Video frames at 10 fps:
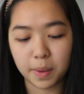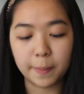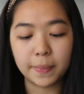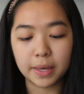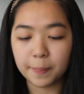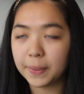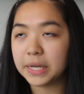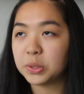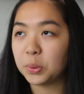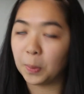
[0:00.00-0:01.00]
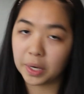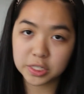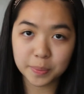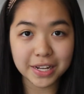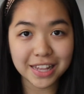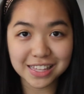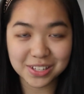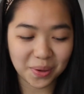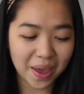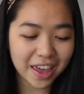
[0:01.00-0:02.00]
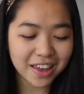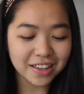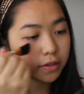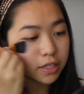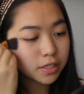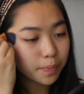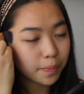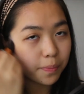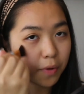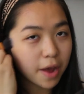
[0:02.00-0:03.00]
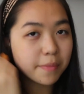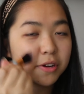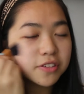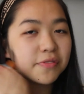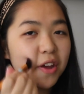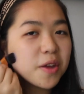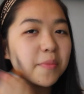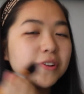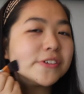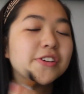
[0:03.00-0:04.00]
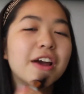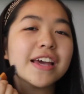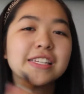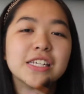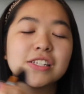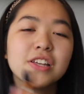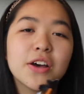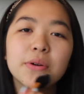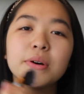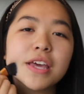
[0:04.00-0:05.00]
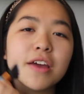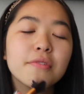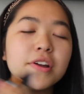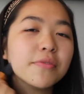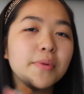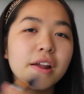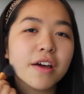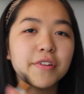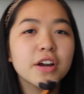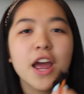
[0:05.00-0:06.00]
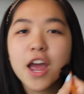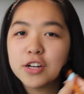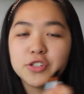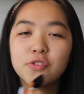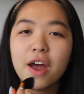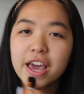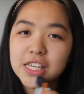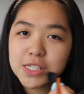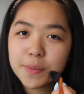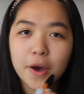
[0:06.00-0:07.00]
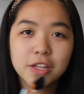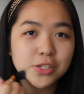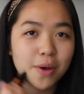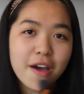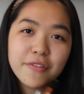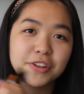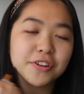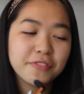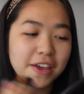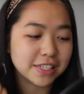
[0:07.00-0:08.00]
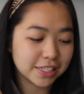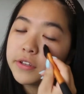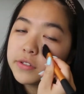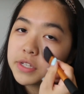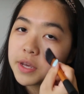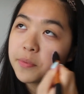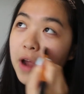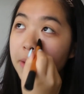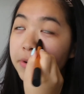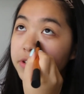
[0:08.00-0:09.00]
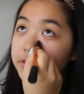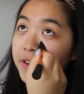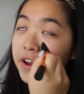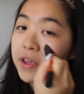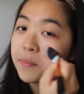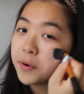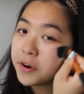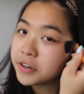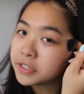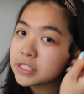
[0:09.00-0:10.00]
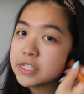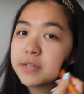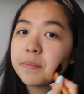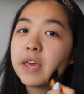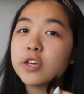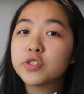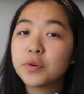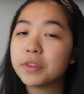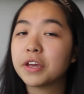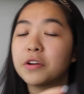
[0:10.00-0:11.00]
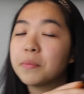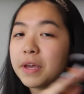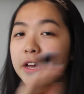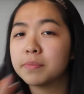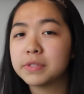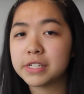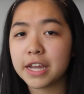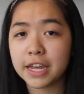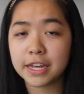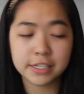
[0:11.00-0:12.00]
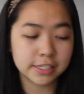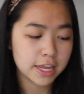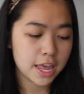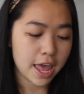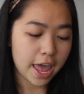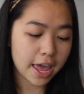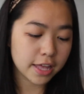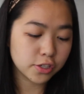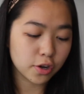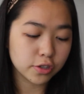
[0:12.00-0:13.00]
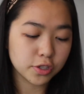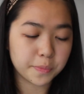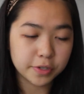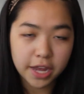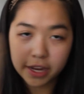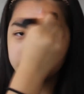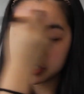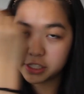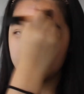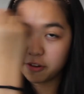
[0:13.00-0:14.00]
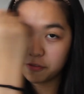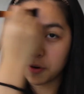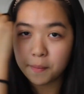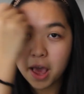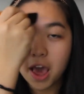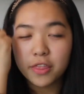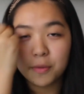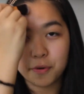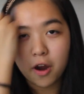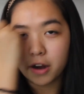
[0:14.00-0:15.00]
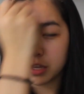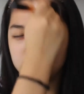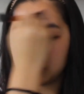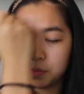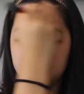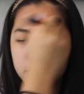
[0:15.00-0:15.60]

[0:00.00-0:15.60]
might be a bit too much, but that's okay. This primer is very moisturizing, so it will get rid of whatever dry spots you have on your face. Using a primer is very important to make sure that your makeup stays, and to also protect your skin from the products you'll be